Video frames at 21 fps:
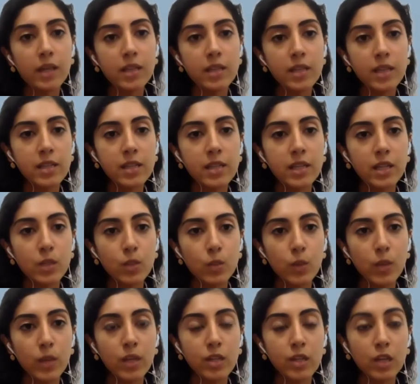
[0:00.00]
settings where
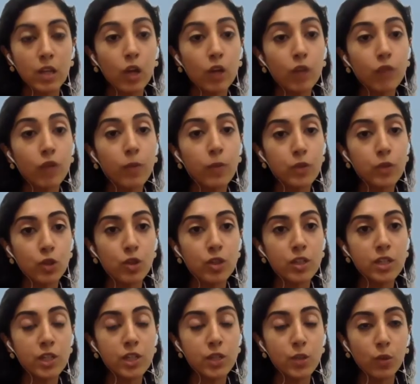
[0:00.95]
there's a lot of
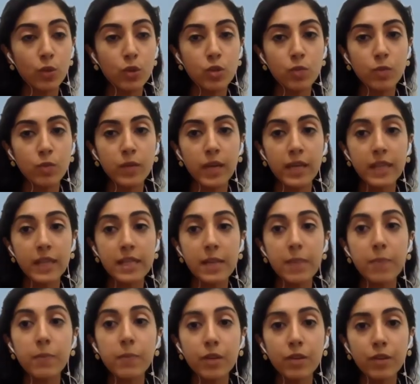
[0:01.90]
opportunity to also be
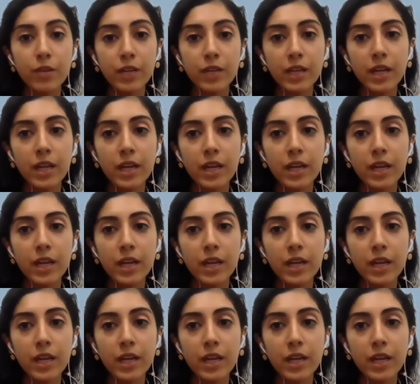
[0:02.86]
exemplary.